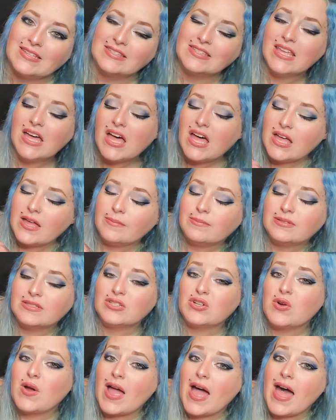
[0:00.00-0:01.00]

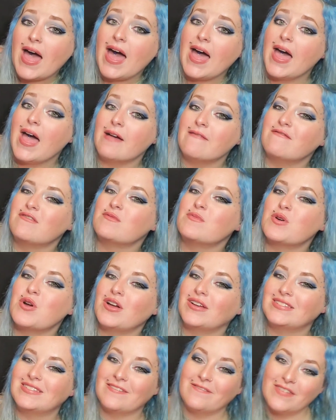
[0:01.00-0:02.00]
subscribe for more
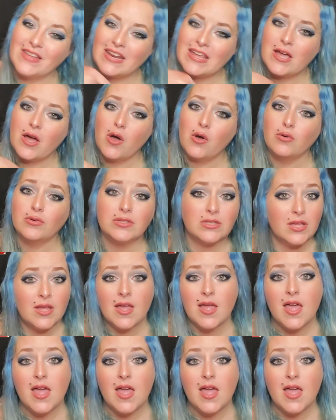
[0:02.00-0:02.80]
awesome videos.